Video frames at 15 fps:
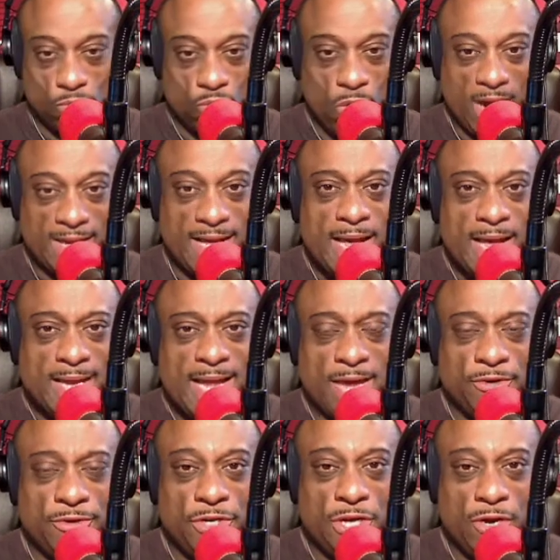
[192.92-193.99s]
Right. Now,
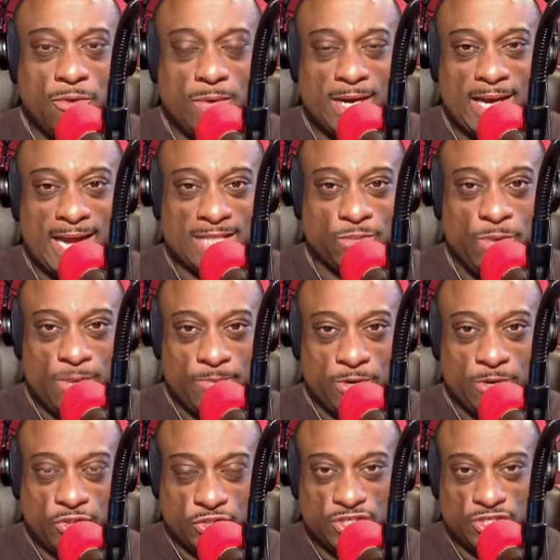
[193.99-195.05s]
you know, uh, as we
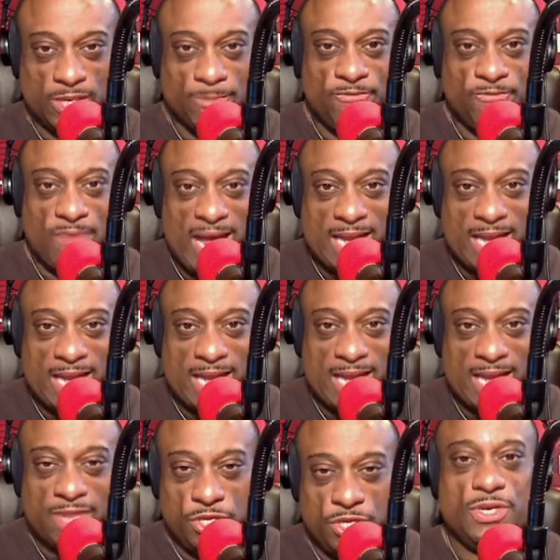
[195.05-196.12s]
approach the summer family
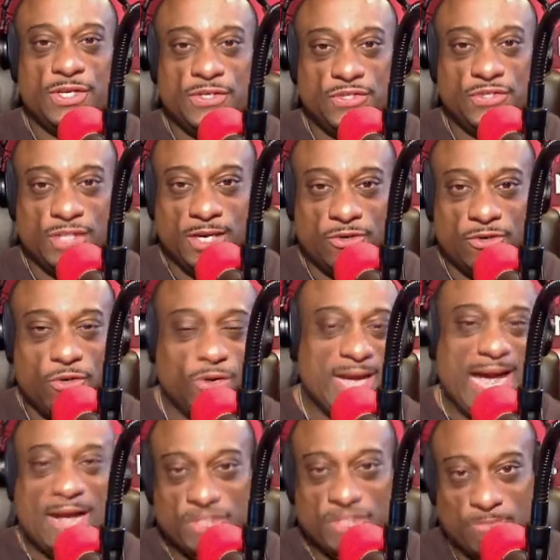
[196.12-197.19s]
reunions, uh,
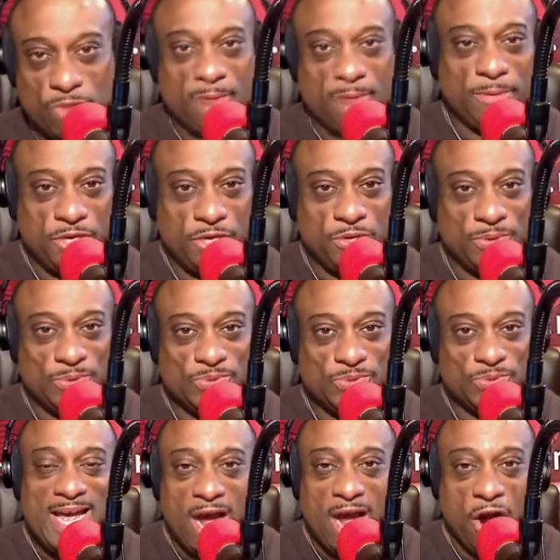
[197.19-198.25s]
cookouts, and barbecues,
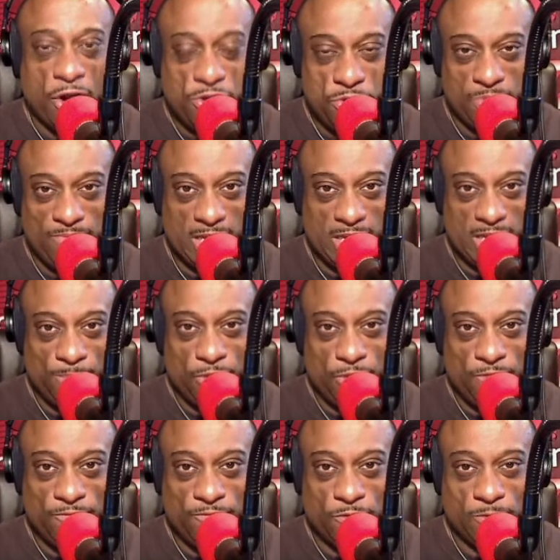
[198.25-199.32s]
are you
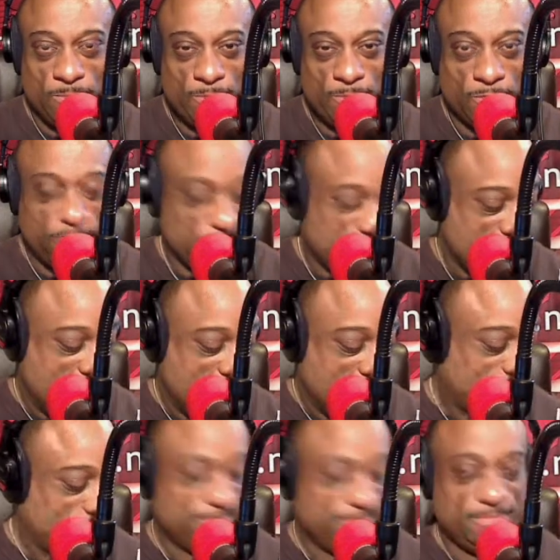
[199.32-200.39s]
available for people for that?
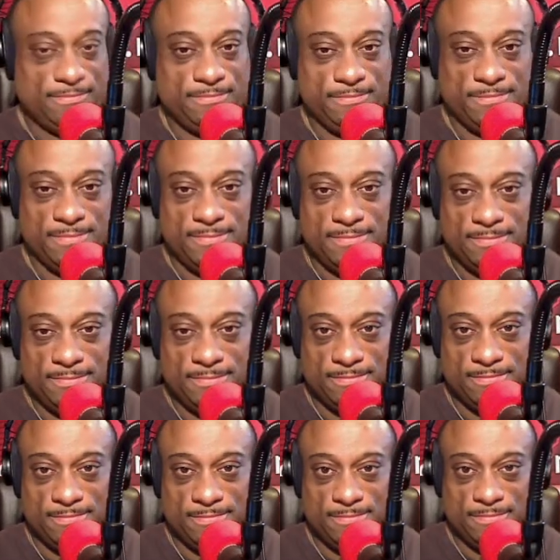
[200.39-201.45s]

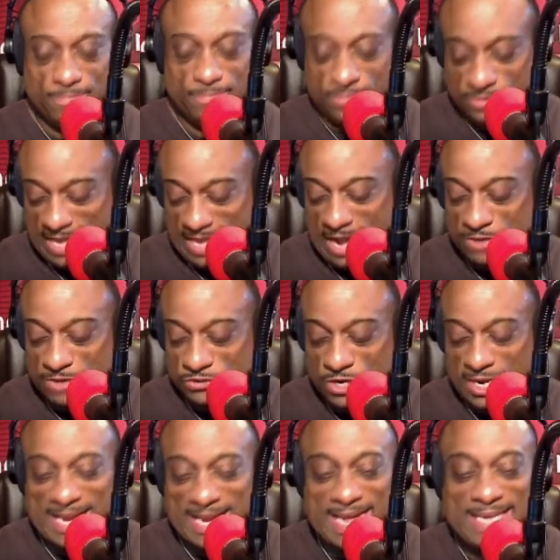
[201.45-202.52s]
Absolutely. Sounds
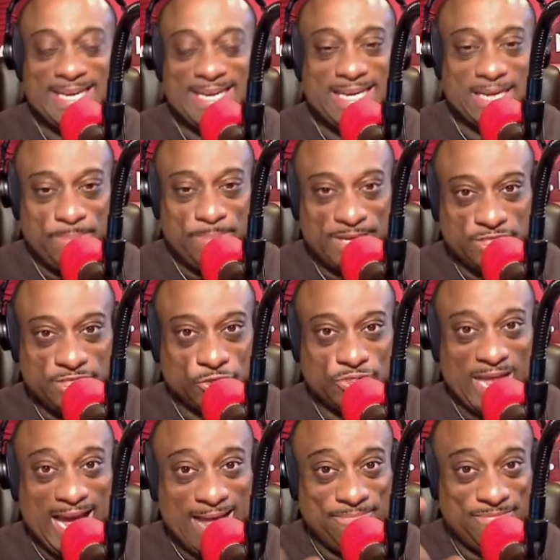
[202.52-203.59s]
good. And they can get
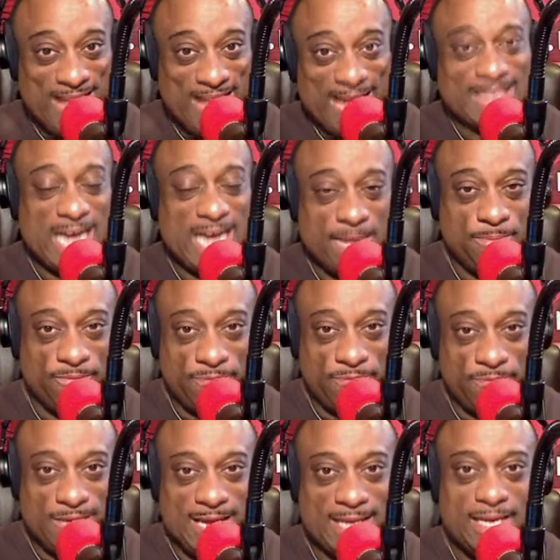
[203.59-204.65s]
pictures at that type of
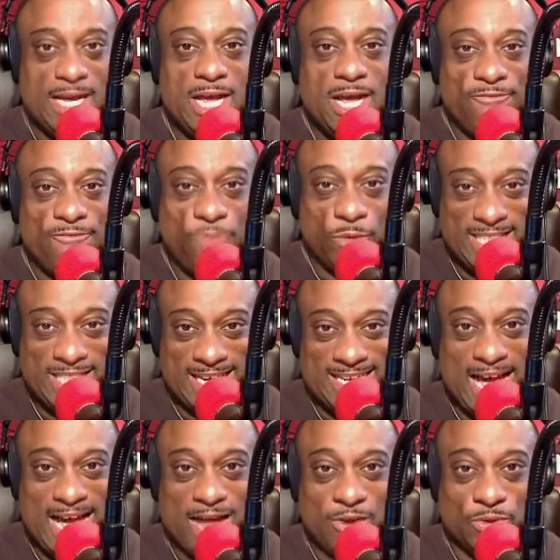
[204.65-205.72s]
event for
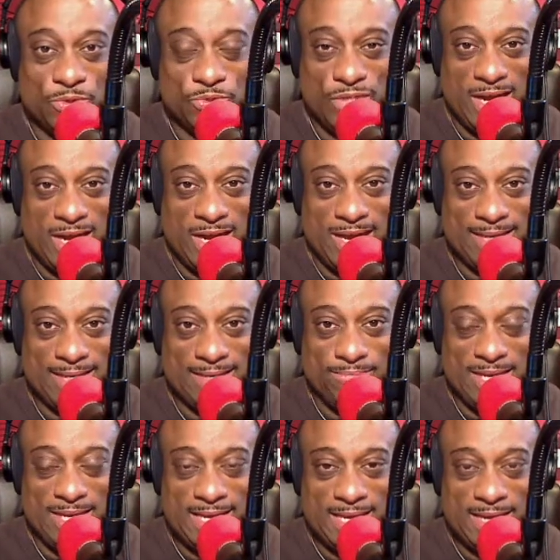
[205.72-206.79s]
$10 uh,
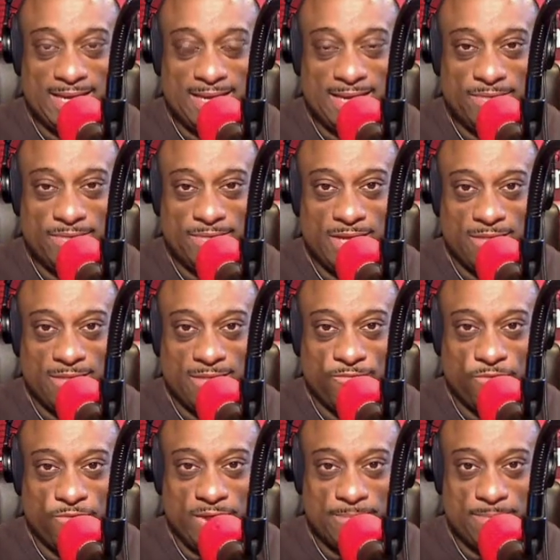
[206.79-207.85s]
in, in, in the
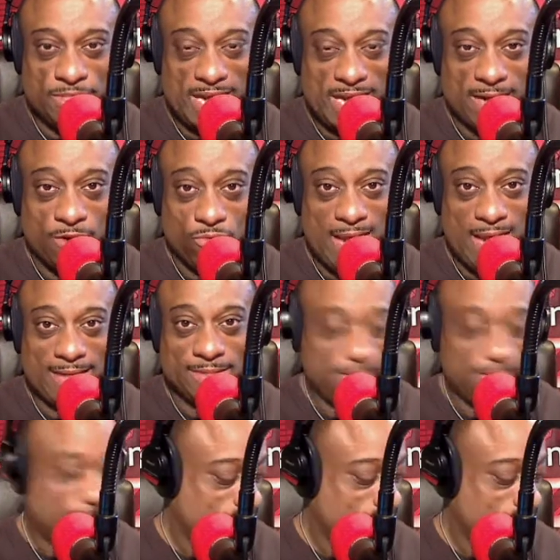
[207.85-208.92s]
frame. Is that correct?